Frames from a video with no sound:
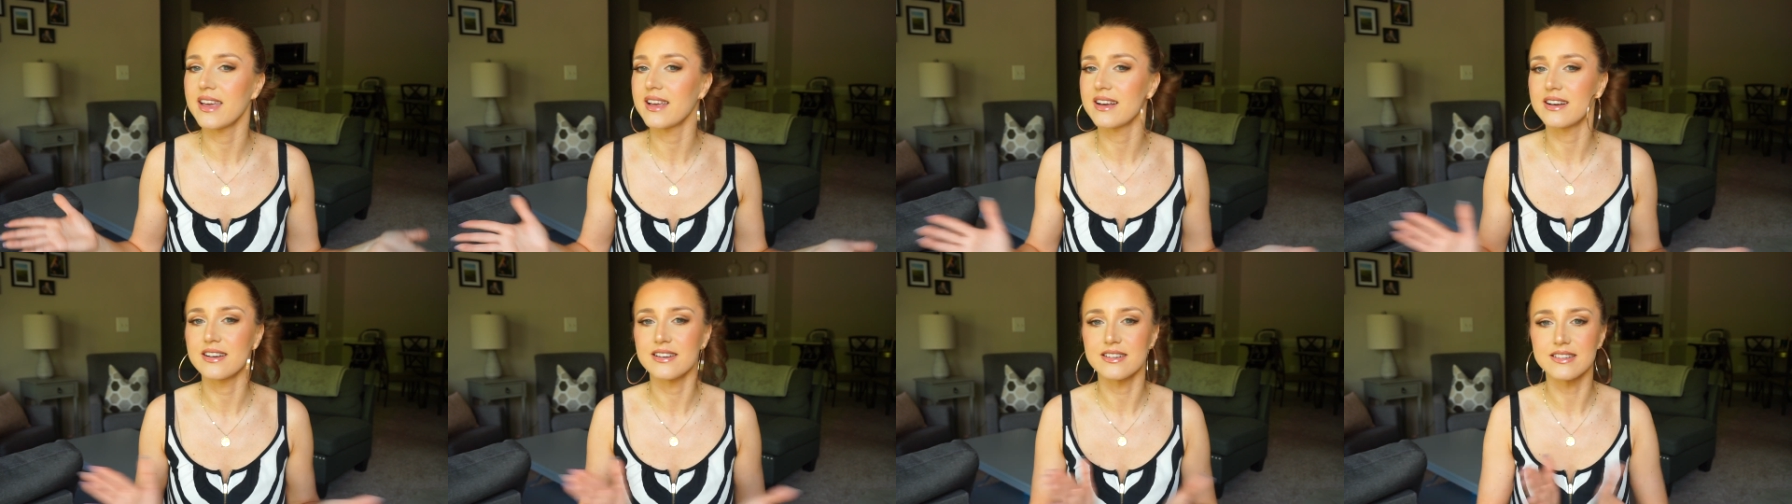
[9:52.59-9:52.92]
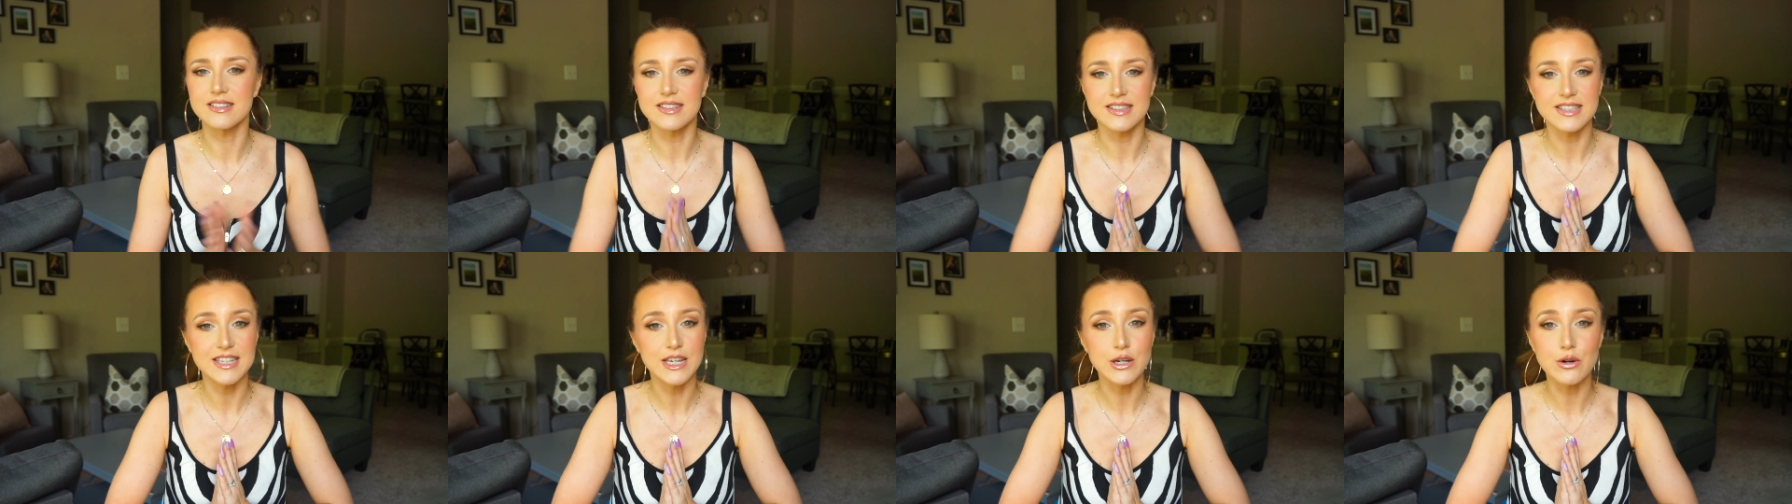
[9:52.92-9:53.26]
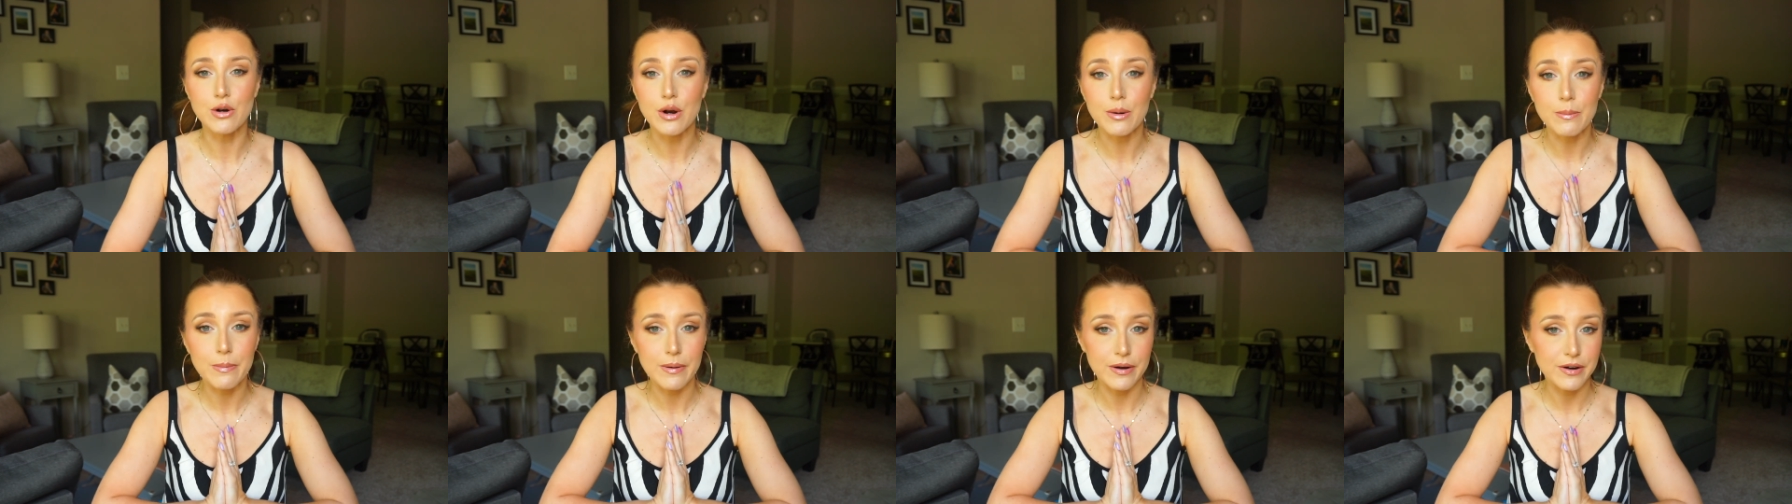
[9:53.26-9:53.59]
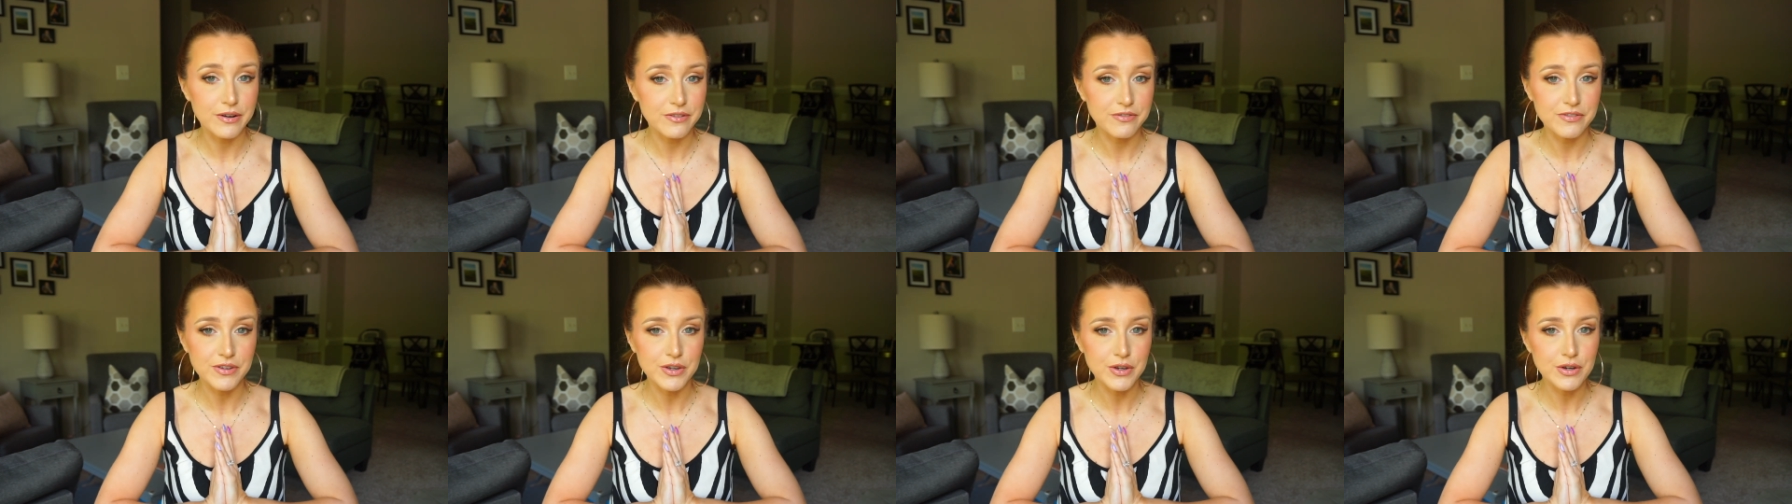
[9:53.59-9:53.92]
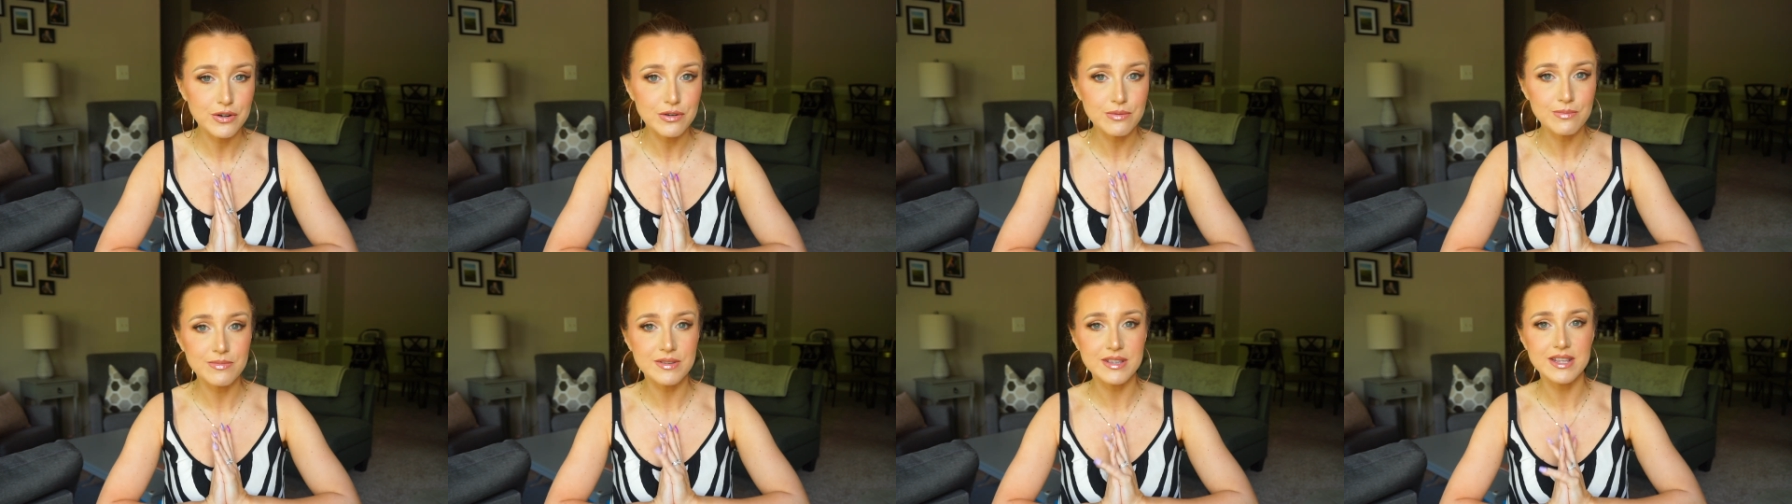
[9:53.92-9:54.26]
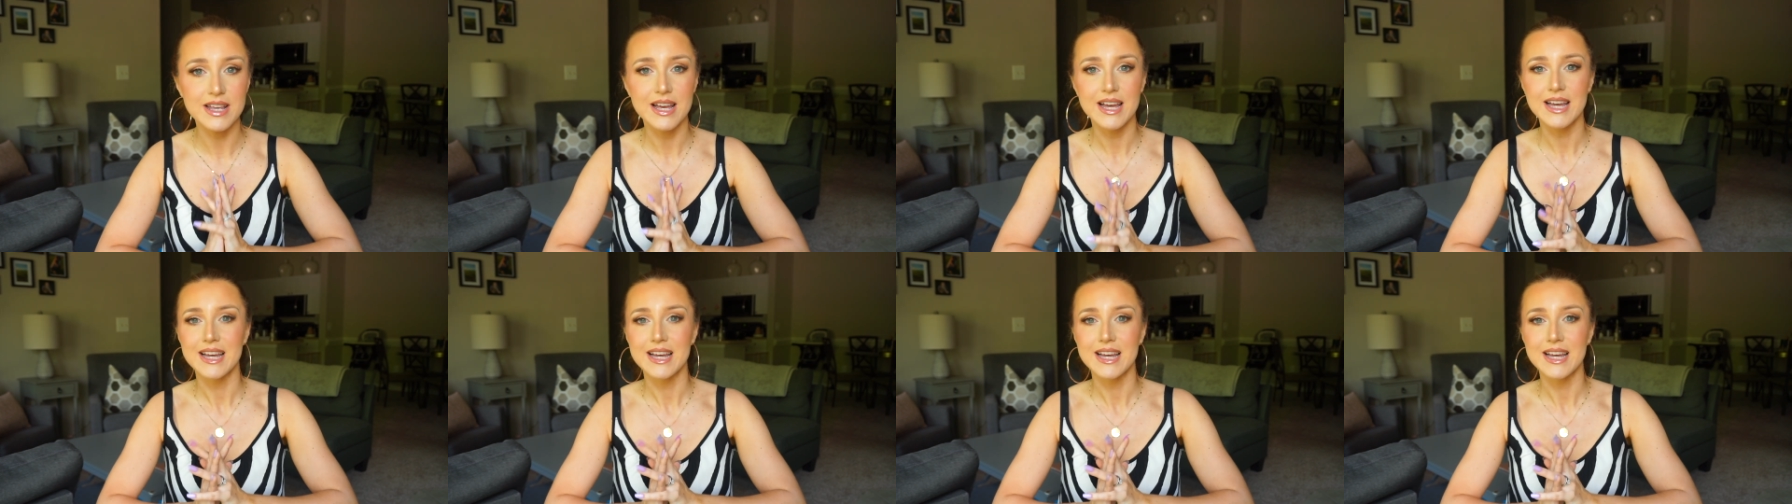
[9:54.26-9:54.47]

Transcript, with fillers: uh, Dior perfumes.